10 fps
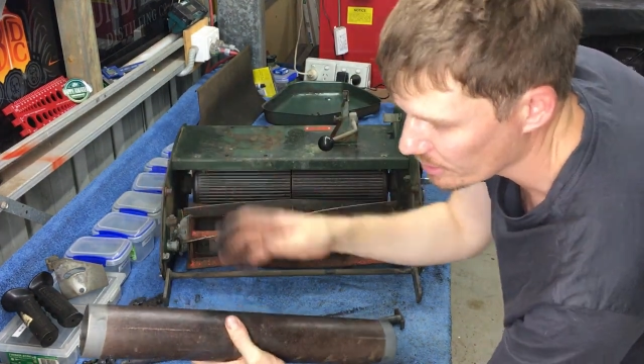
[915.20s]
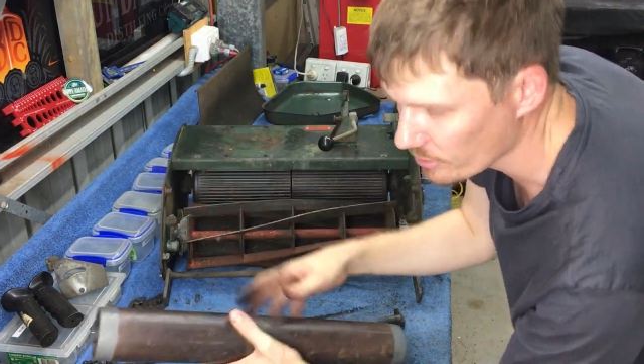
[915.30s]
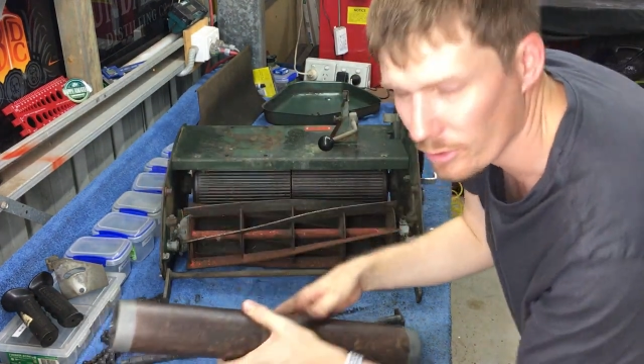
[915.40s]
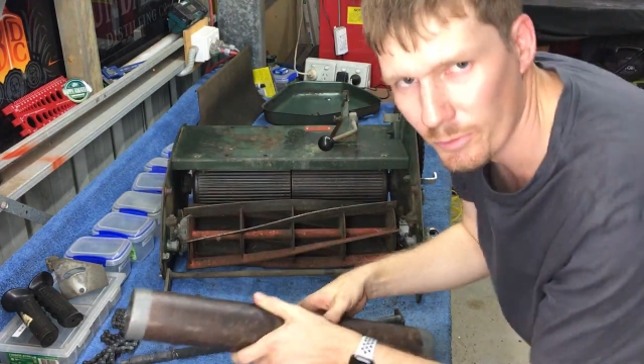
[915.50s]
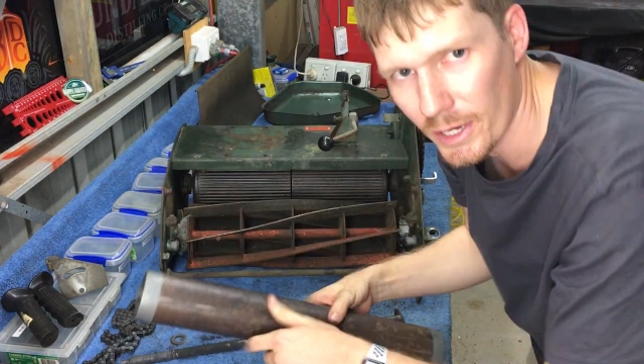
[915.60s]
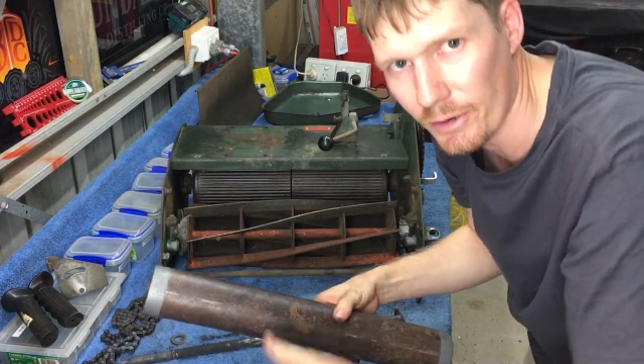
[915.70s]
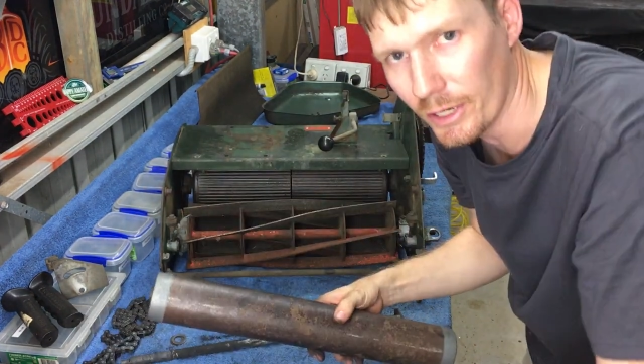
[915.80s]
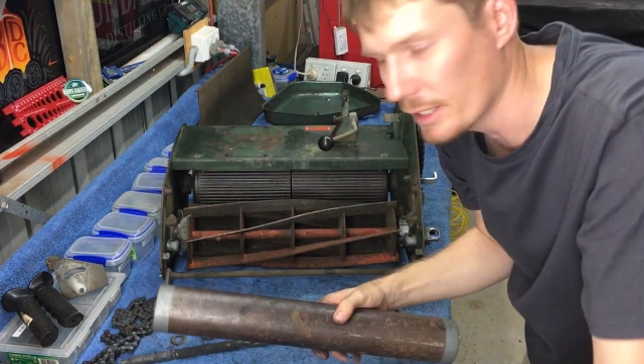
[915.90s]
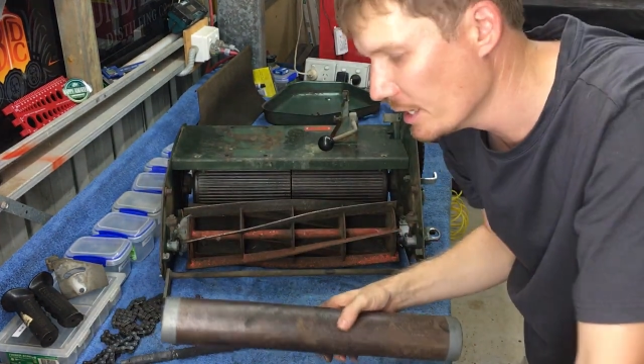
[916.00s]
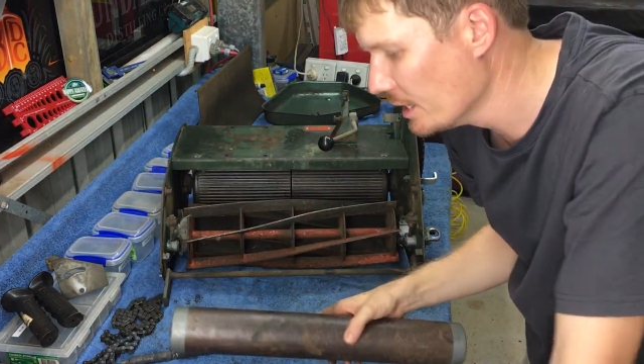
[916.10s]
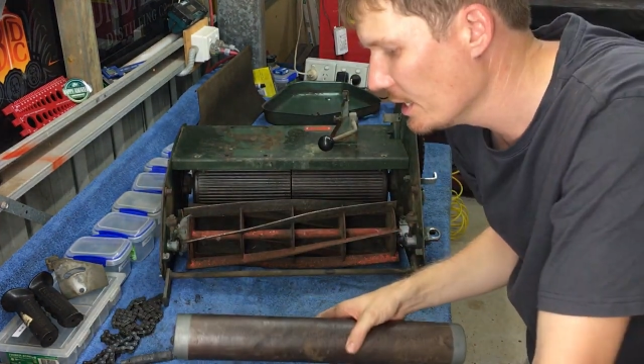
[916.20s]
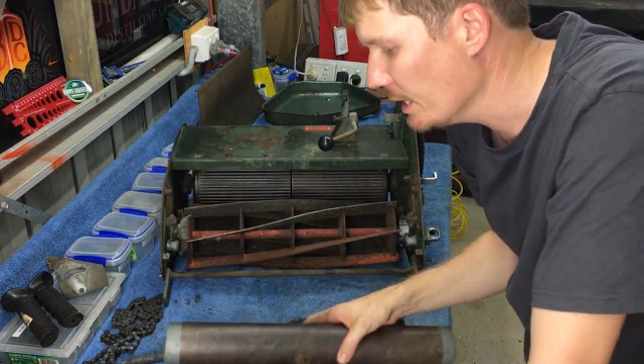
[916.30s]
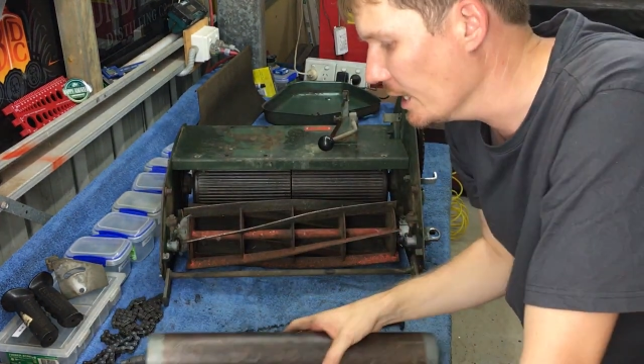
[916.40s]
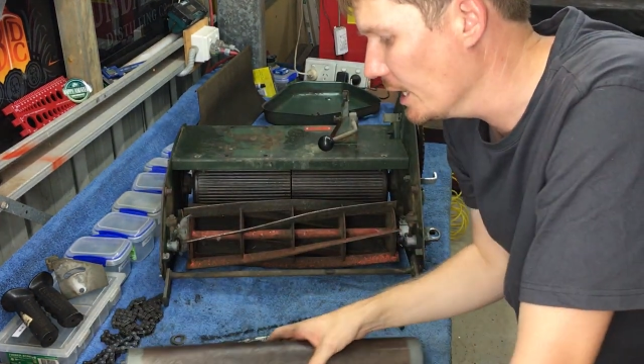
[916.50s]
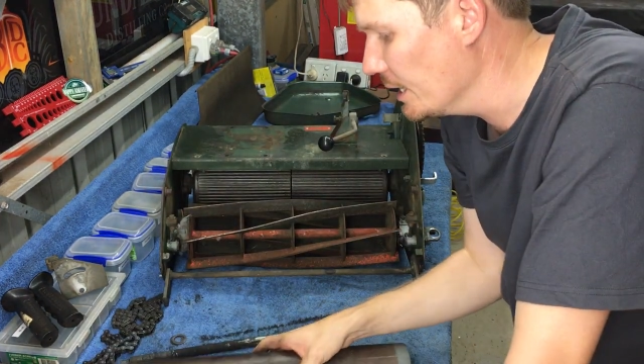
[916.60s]
goes through a bearing.
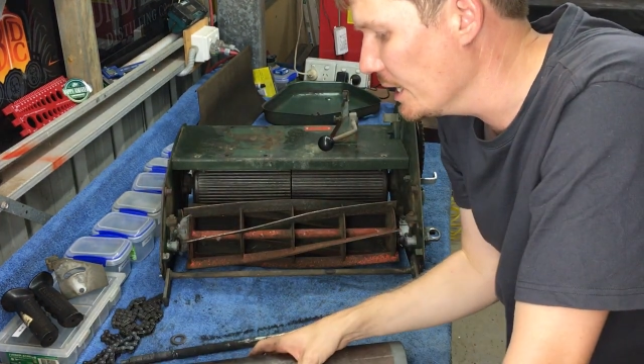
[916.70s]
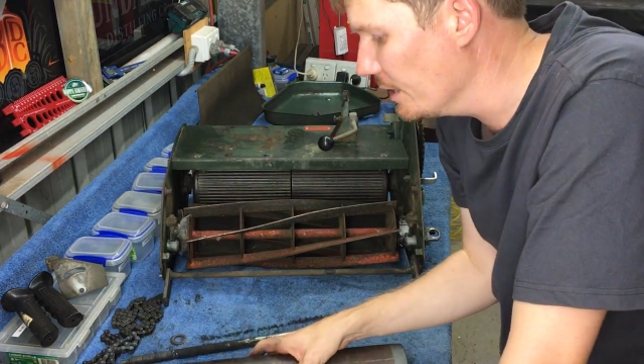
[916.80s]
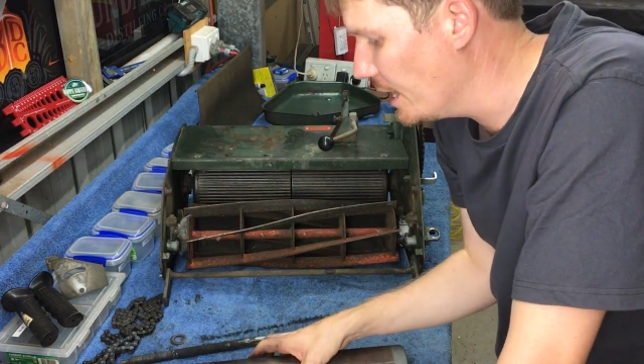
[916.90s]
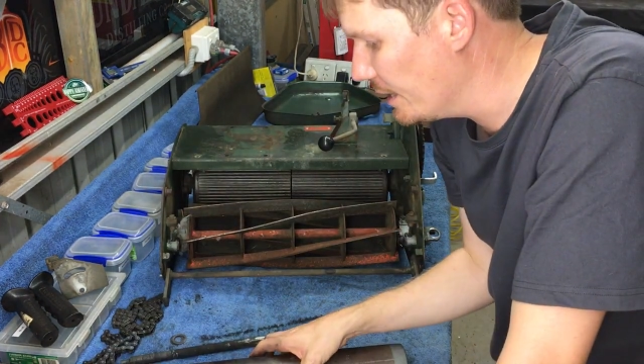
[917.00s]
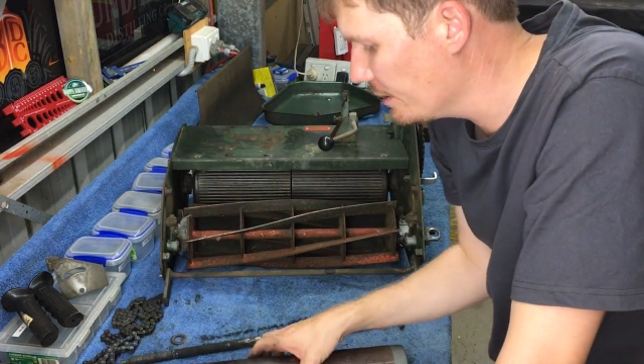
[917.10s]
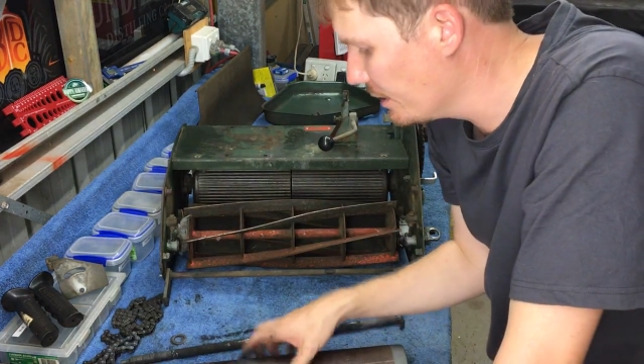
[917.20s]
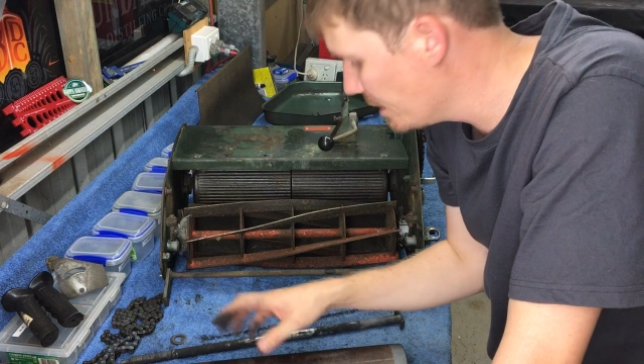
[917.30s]
Now that